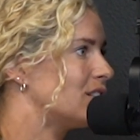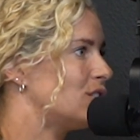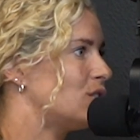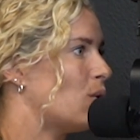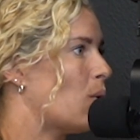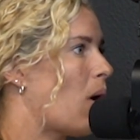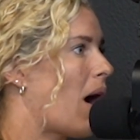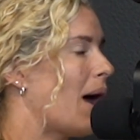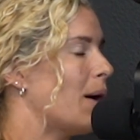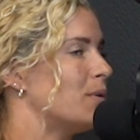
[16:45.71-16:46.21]

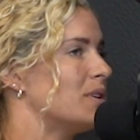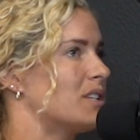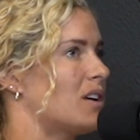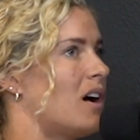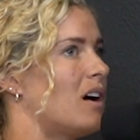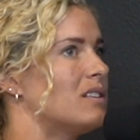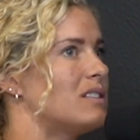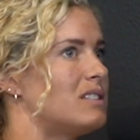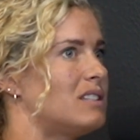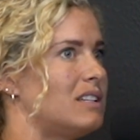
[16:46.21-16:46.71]
So I was
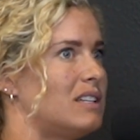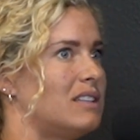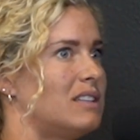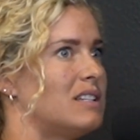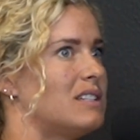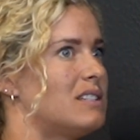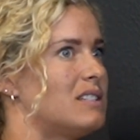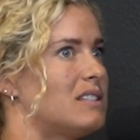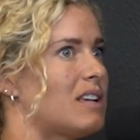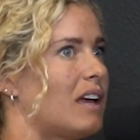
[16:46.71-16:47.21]
constantly in
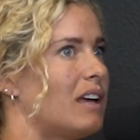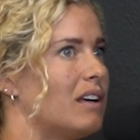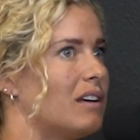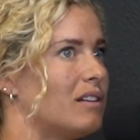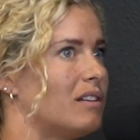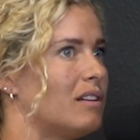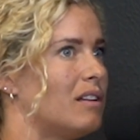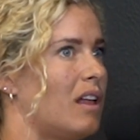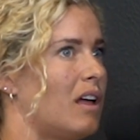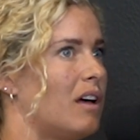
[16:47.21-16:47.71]
this
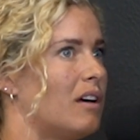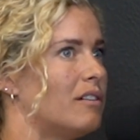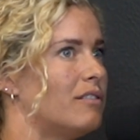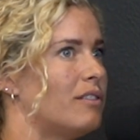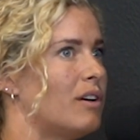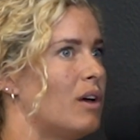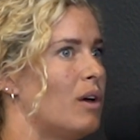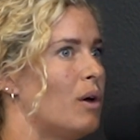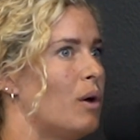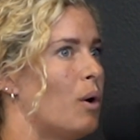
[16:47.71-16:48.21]
cycle of,